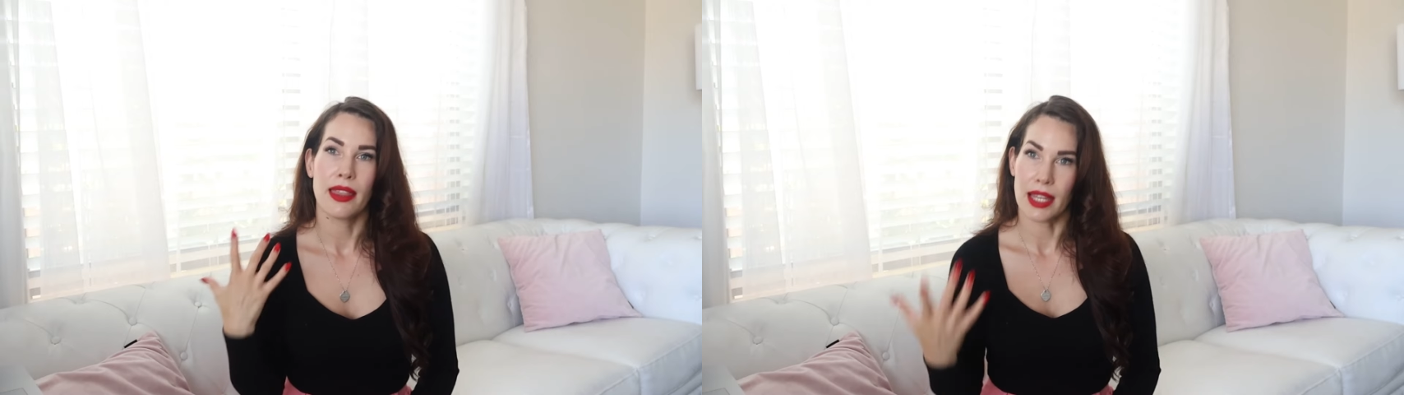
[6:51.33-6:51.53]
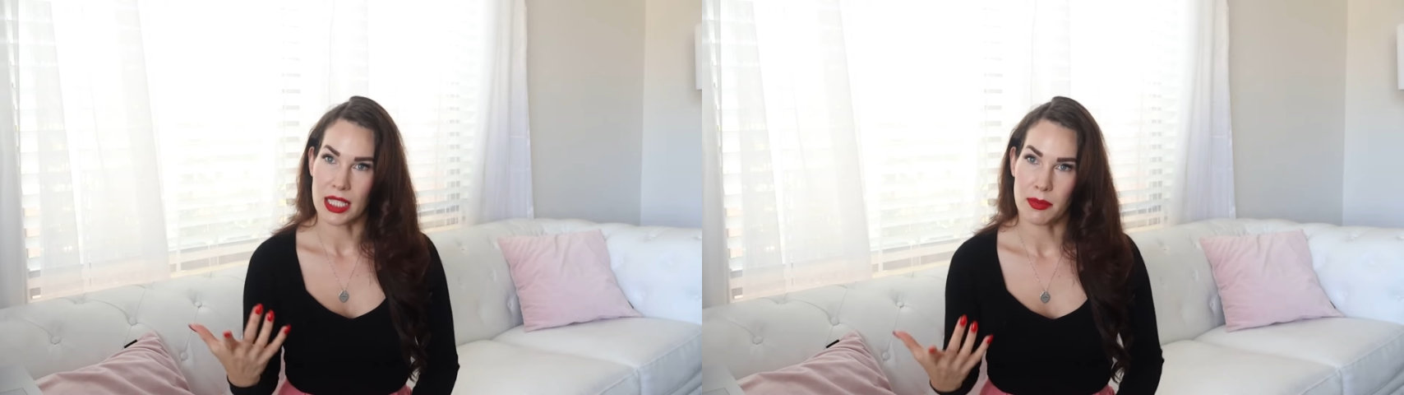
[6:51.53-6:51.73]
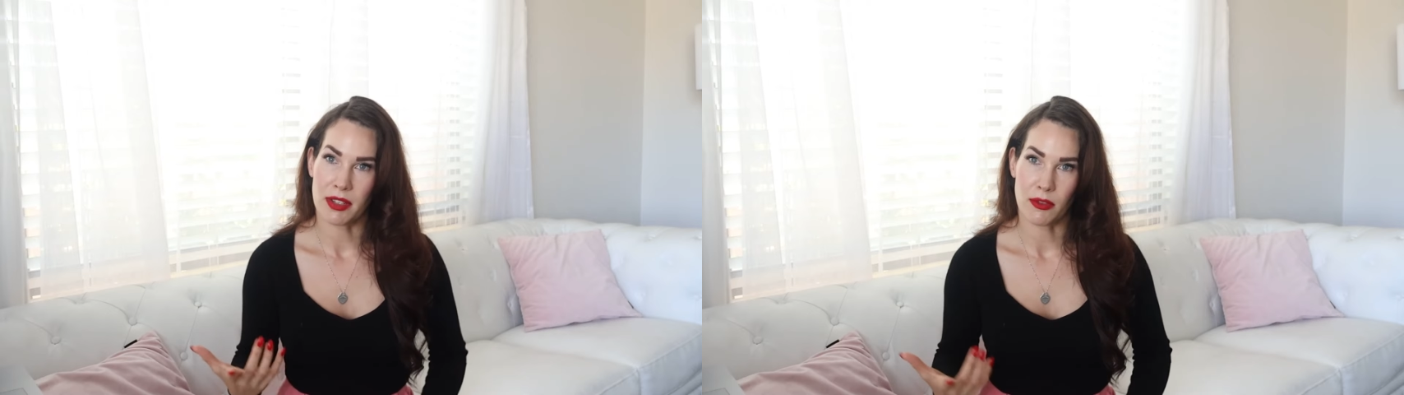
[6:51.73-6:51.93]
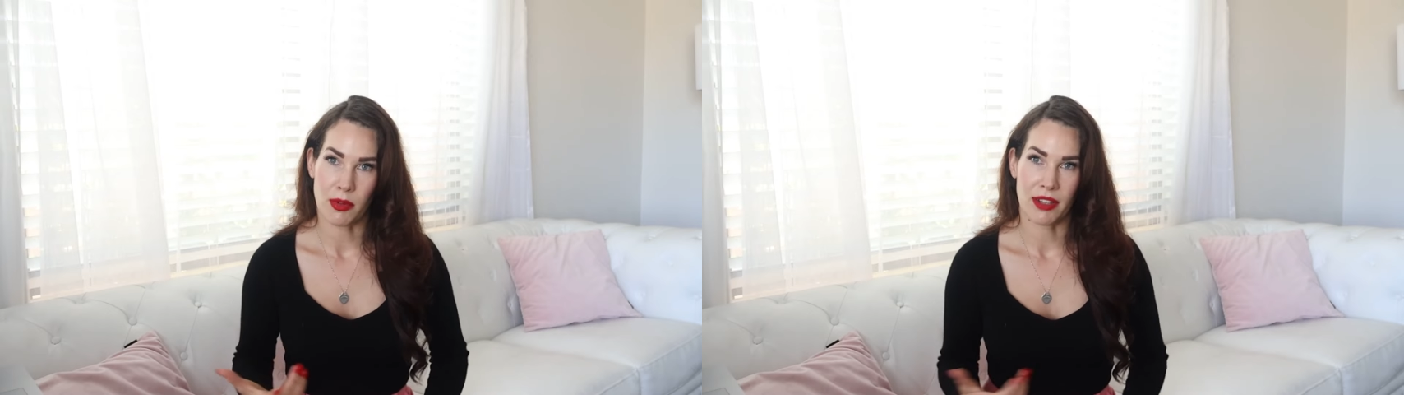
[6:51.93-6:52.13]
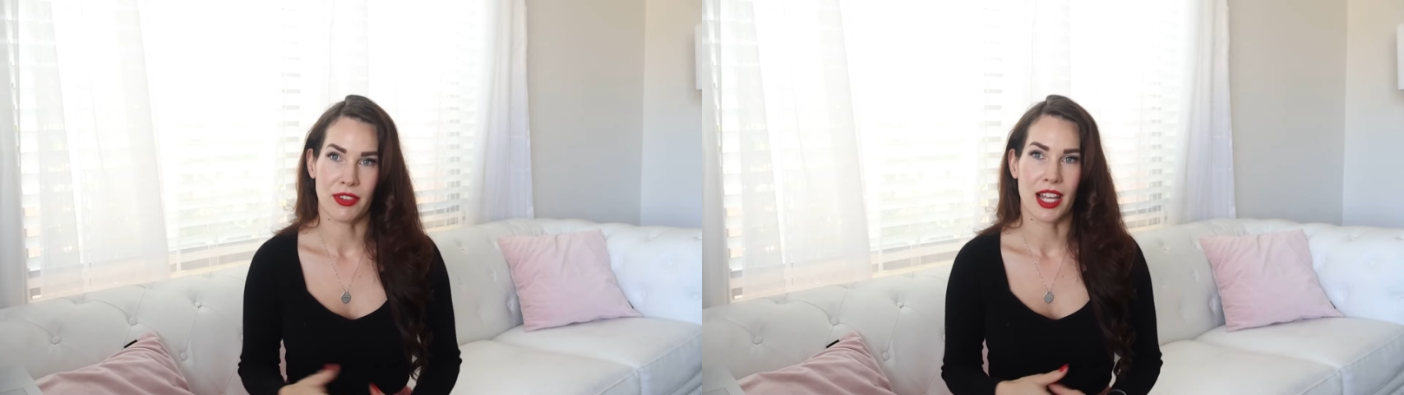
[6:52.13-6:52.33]
that's a bit of a
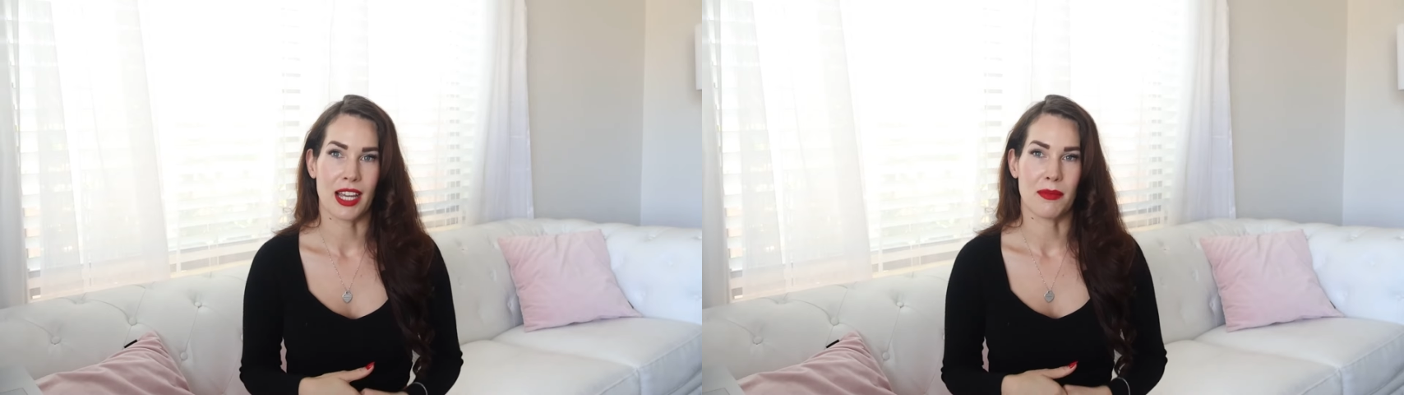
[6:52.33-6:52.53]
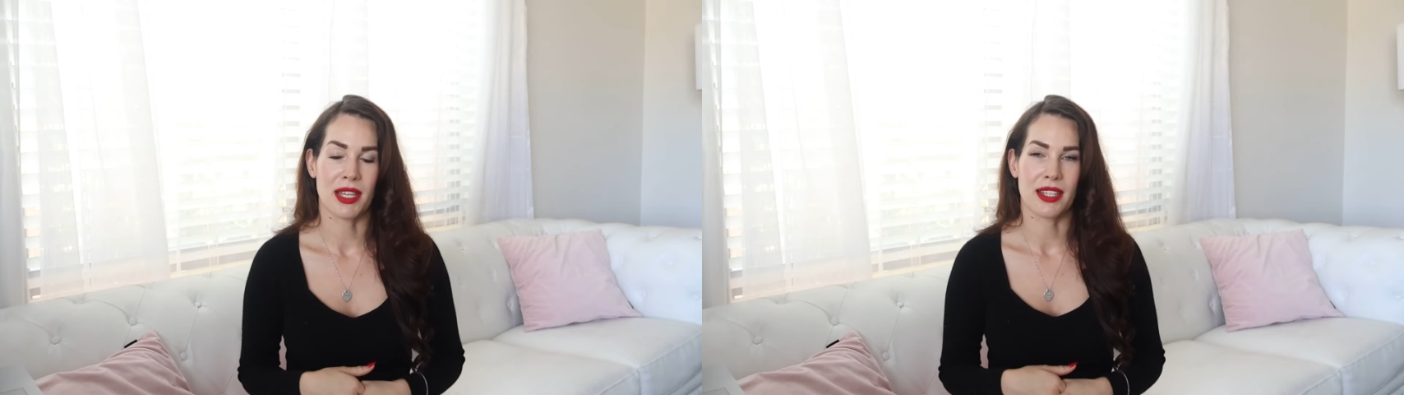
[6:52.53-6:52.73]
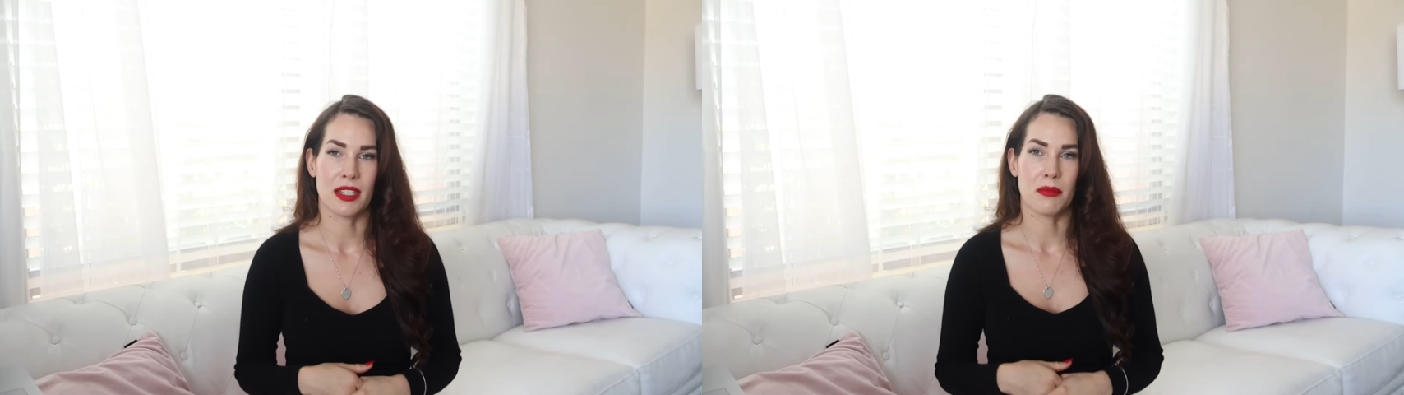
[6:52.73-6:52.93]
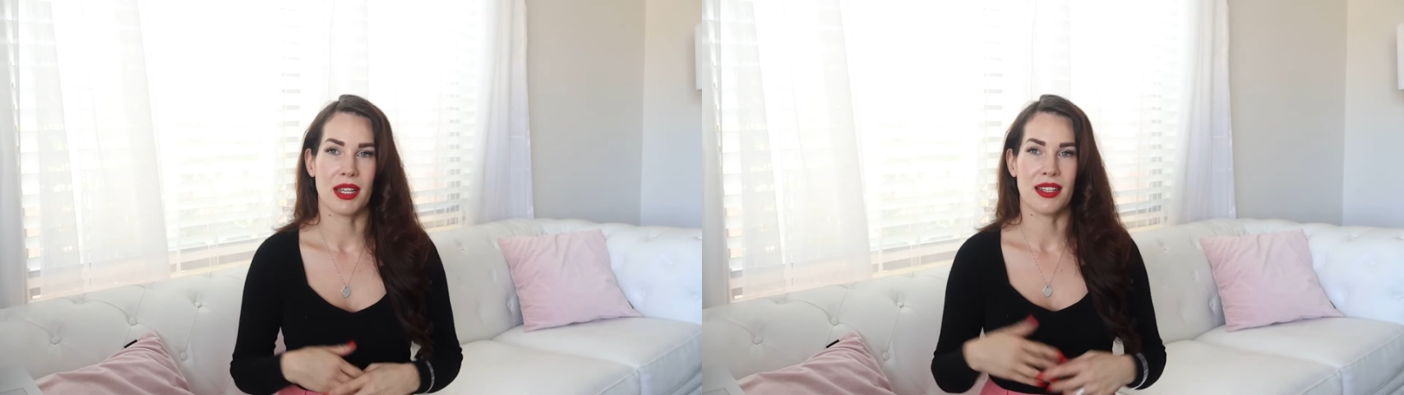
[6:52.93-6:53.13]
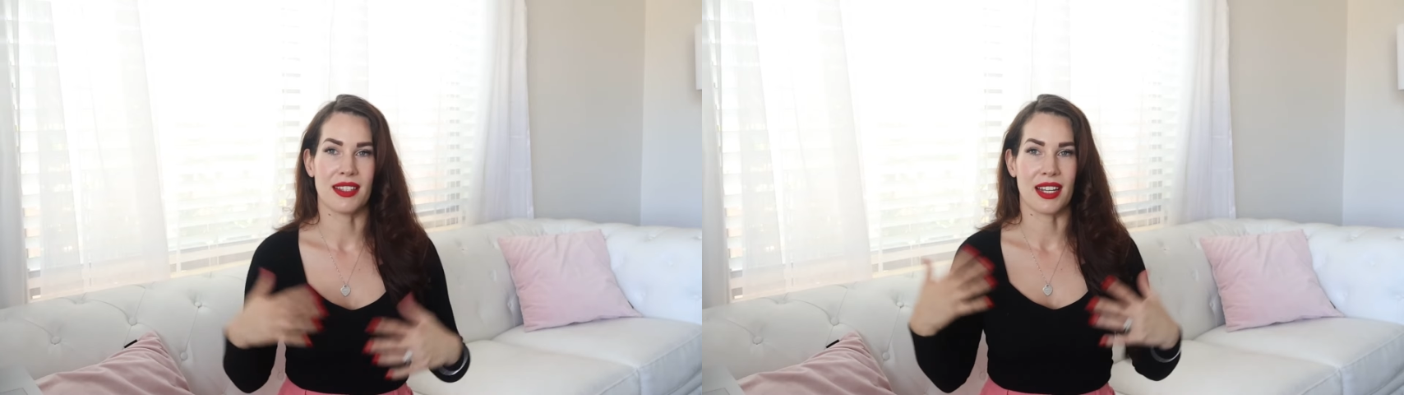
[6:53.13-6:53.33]
red flag, because it
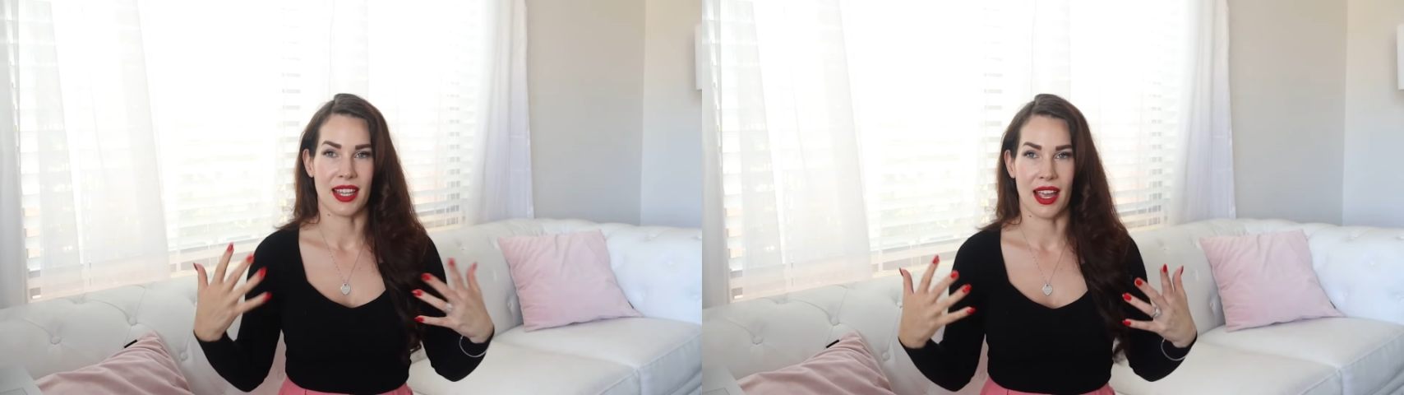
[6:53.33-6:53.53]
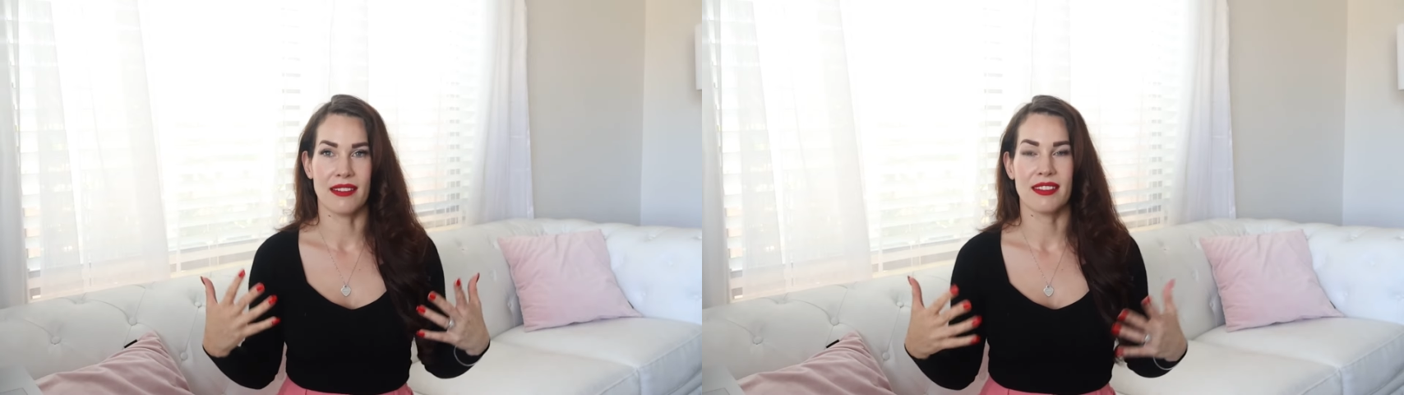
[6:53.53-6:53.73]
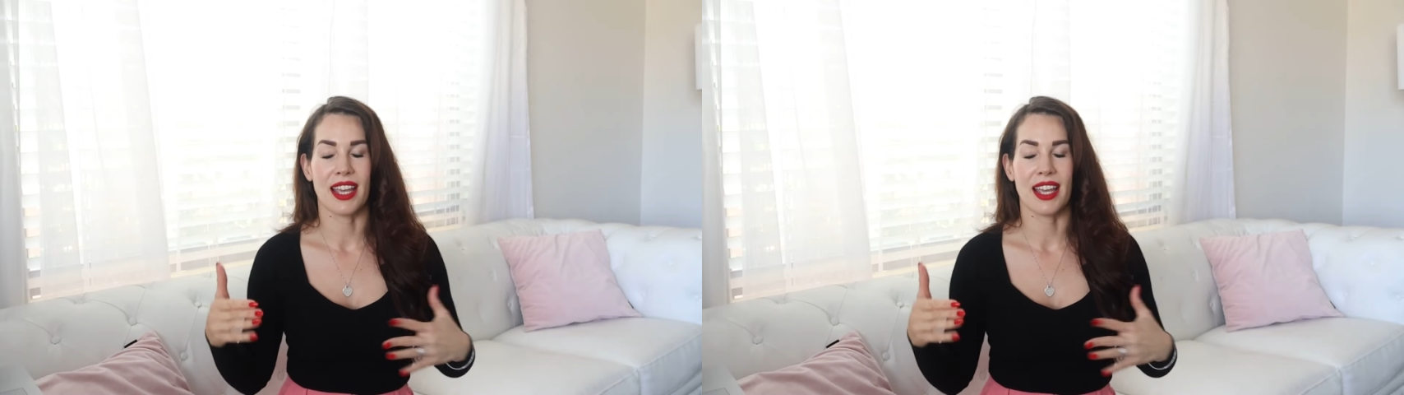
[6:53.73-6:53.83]
means that, again,